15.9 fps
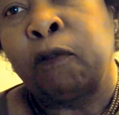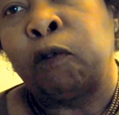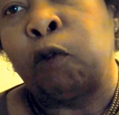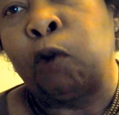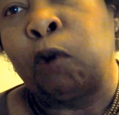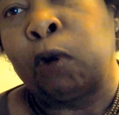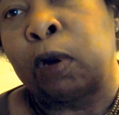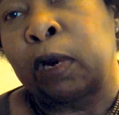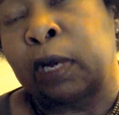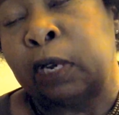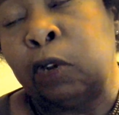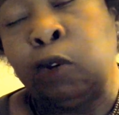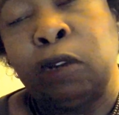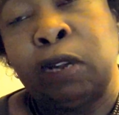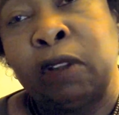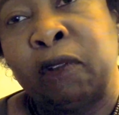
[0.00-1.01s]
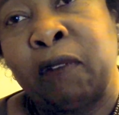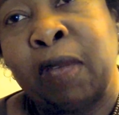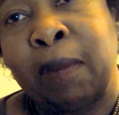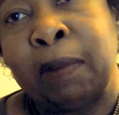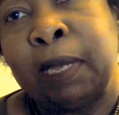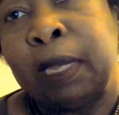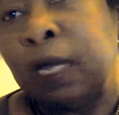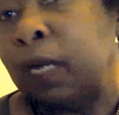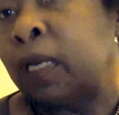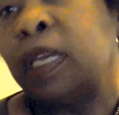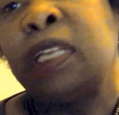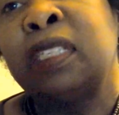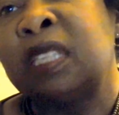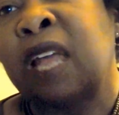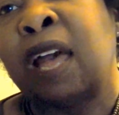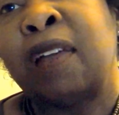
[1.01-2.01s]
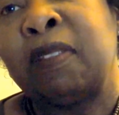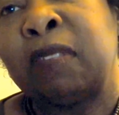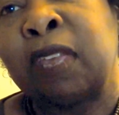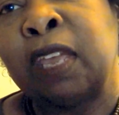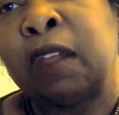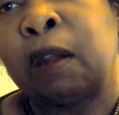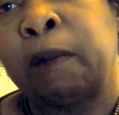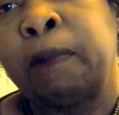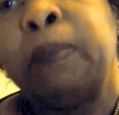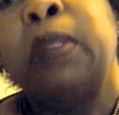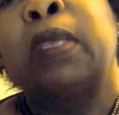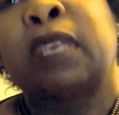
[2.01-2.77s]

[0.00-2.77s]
for a nuclear family is not there.